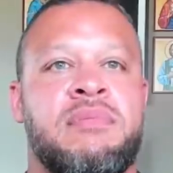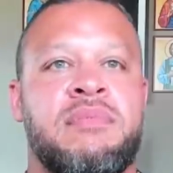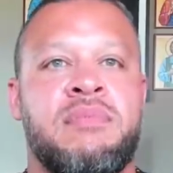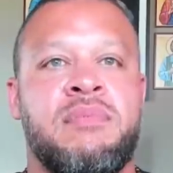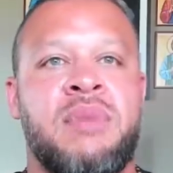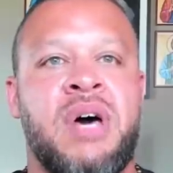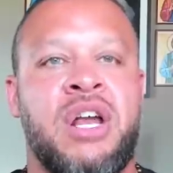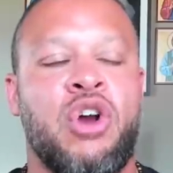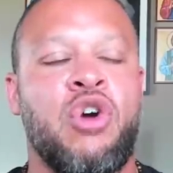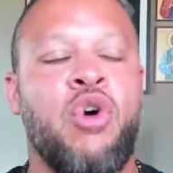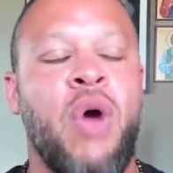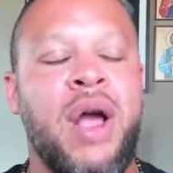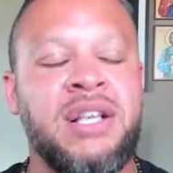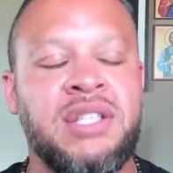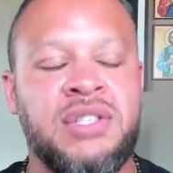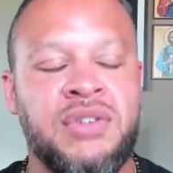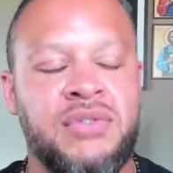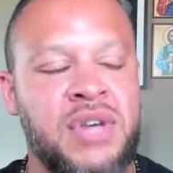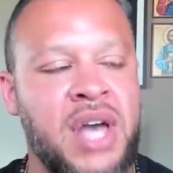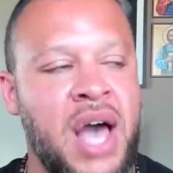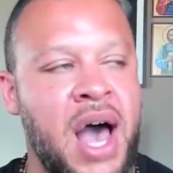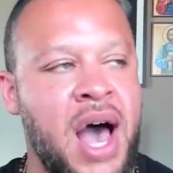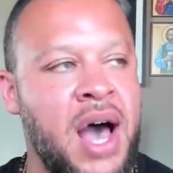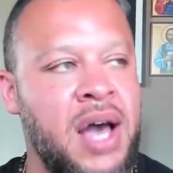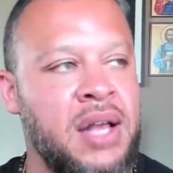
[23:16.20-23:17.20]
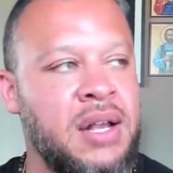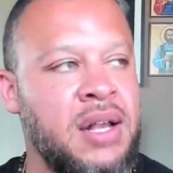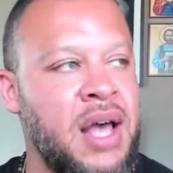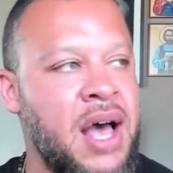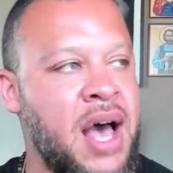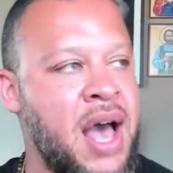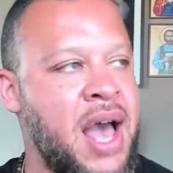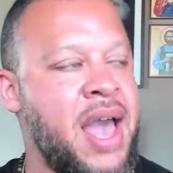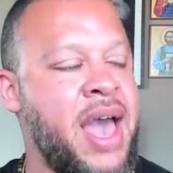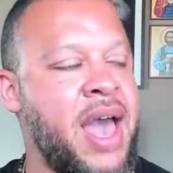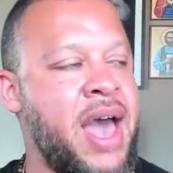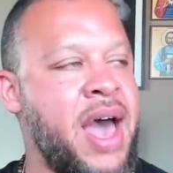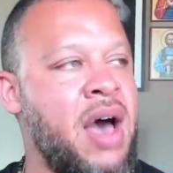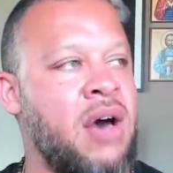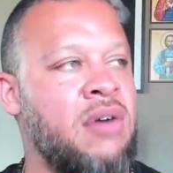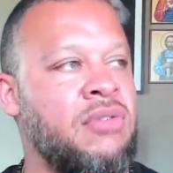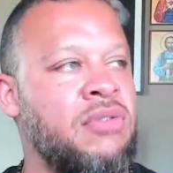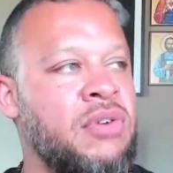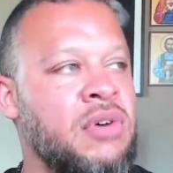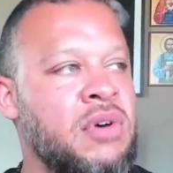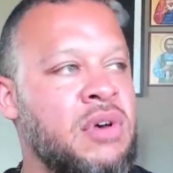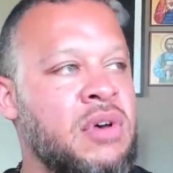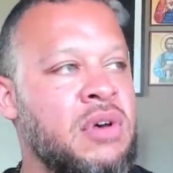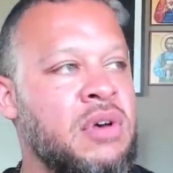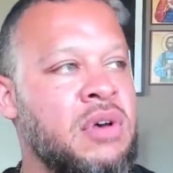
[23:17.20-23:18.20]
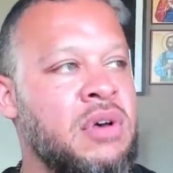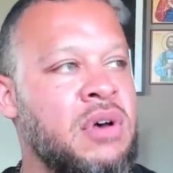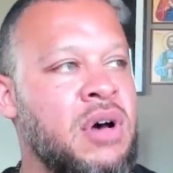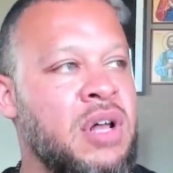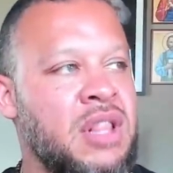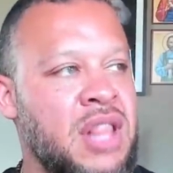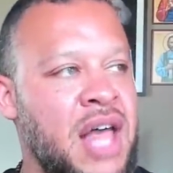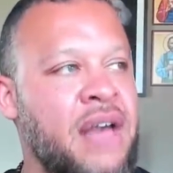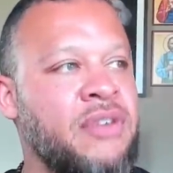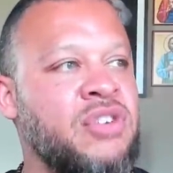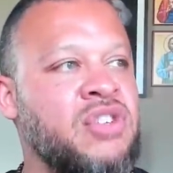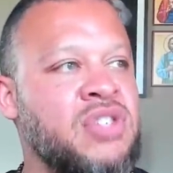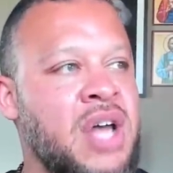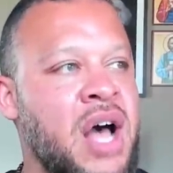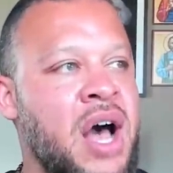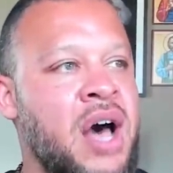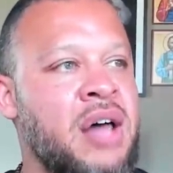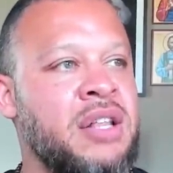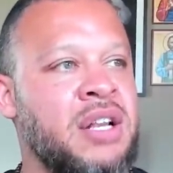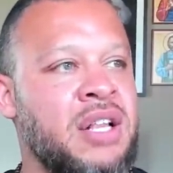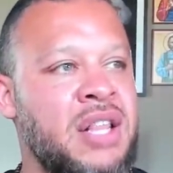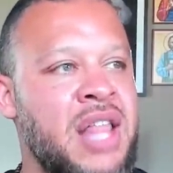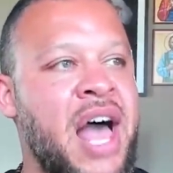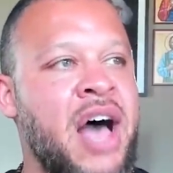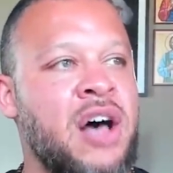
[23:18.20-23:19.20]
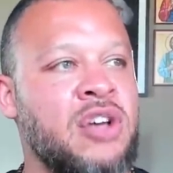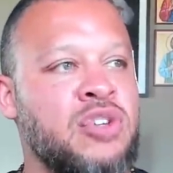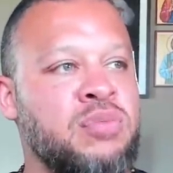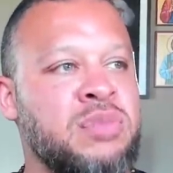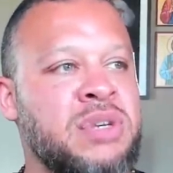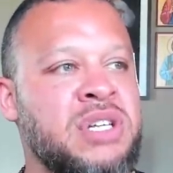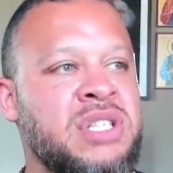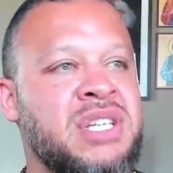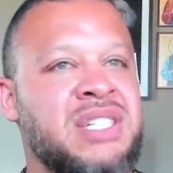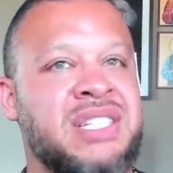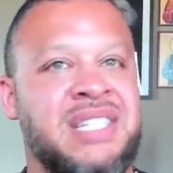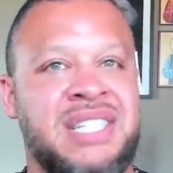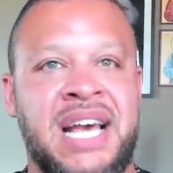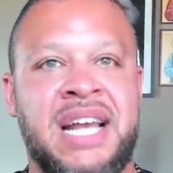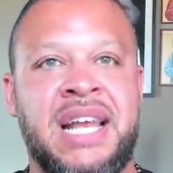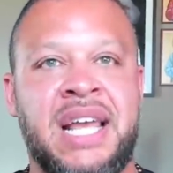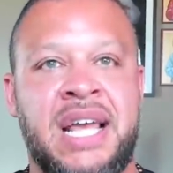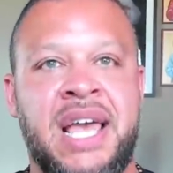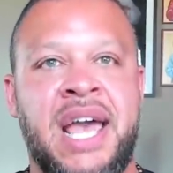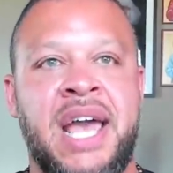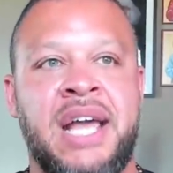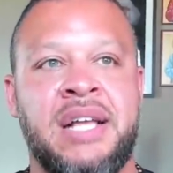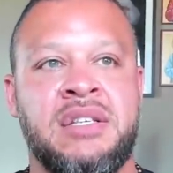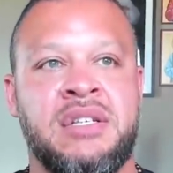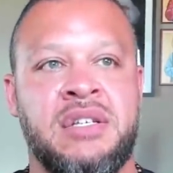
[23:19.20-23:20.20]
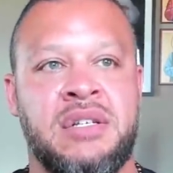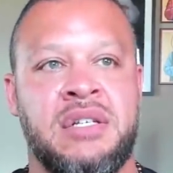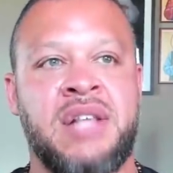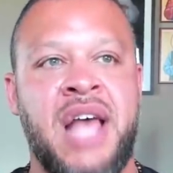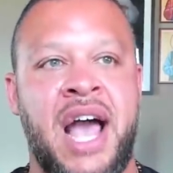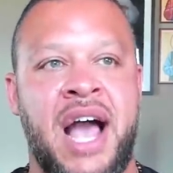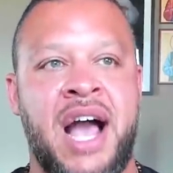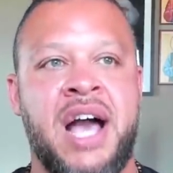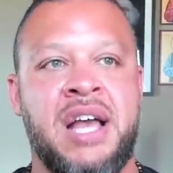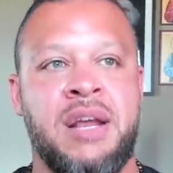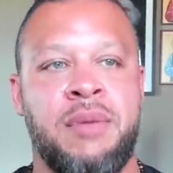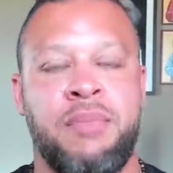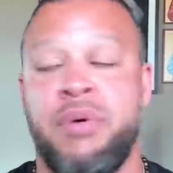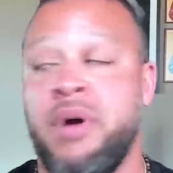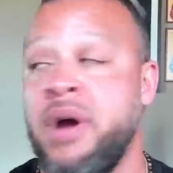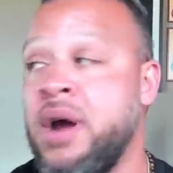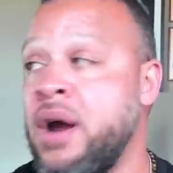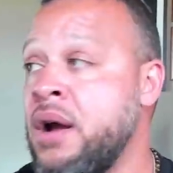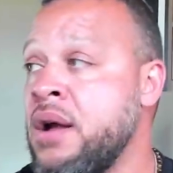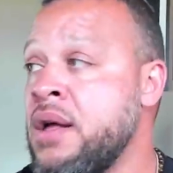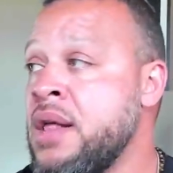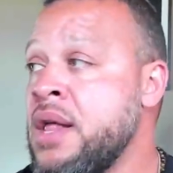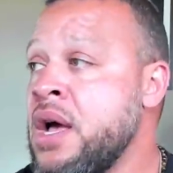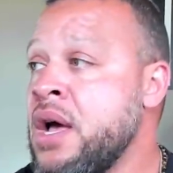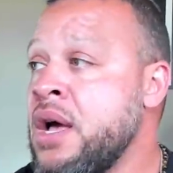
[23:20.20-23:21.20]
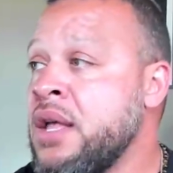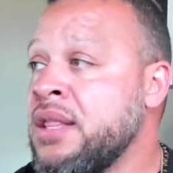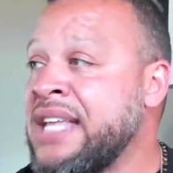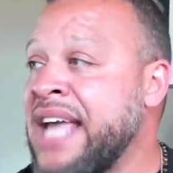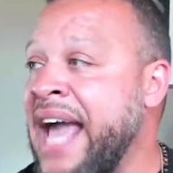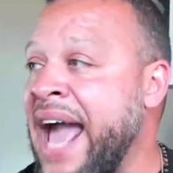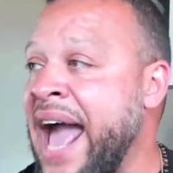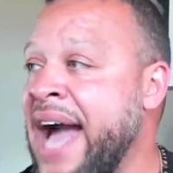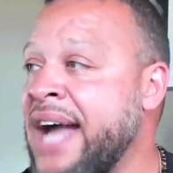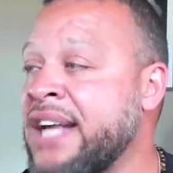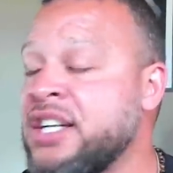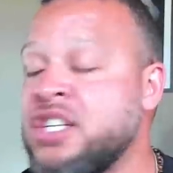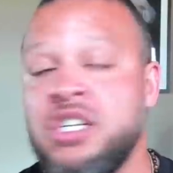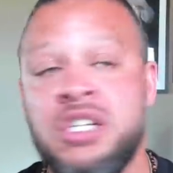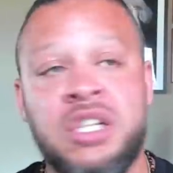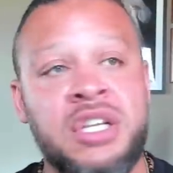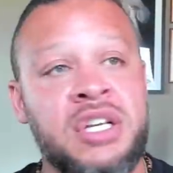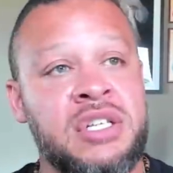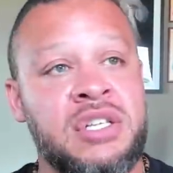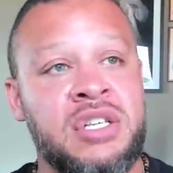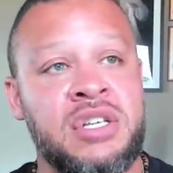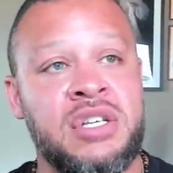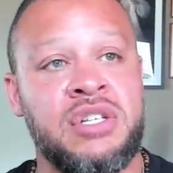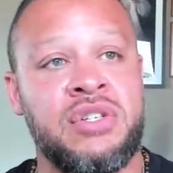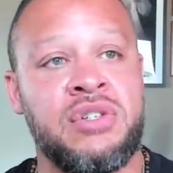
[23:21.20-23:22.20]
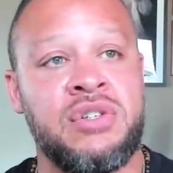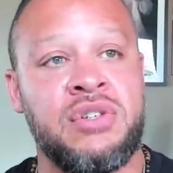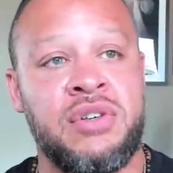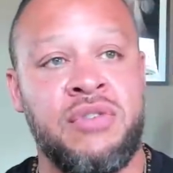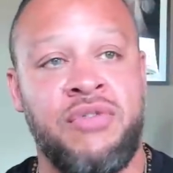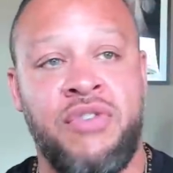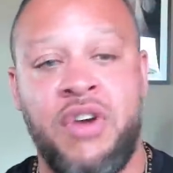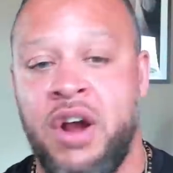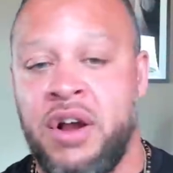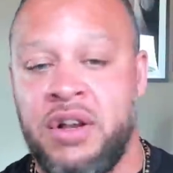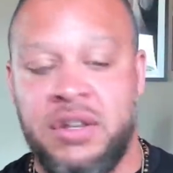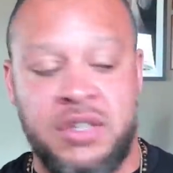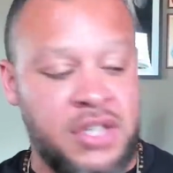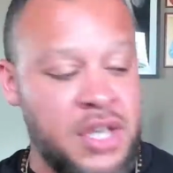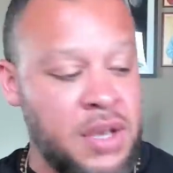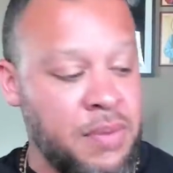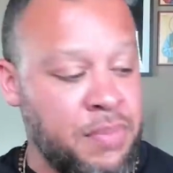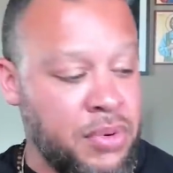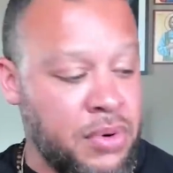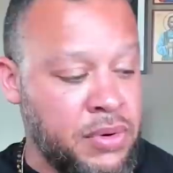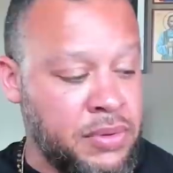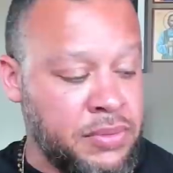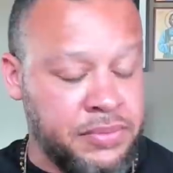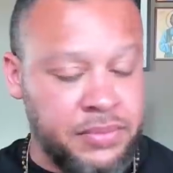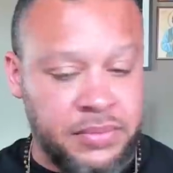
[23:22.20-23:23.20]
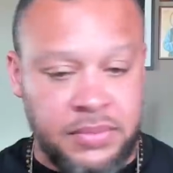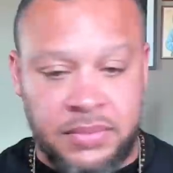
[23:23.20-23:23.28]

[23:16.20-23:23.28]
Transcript: by the grace of God, I have a lifestyle that allows me to dedicate to that kind of prayer. The Angelus is very simple.